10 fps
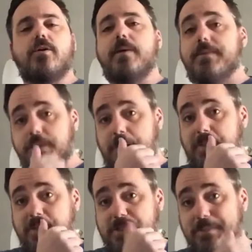maybe
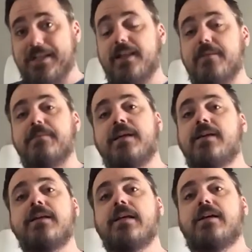you're somebody like
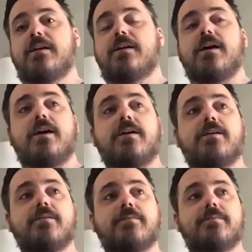me,
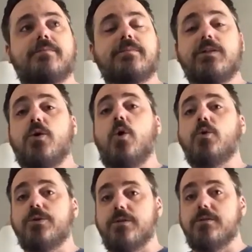a little
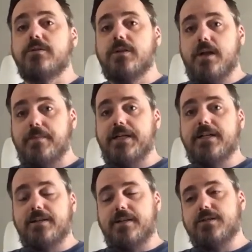older coming
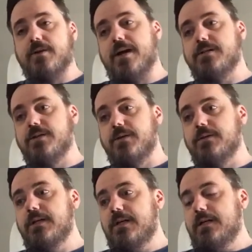into this, right? So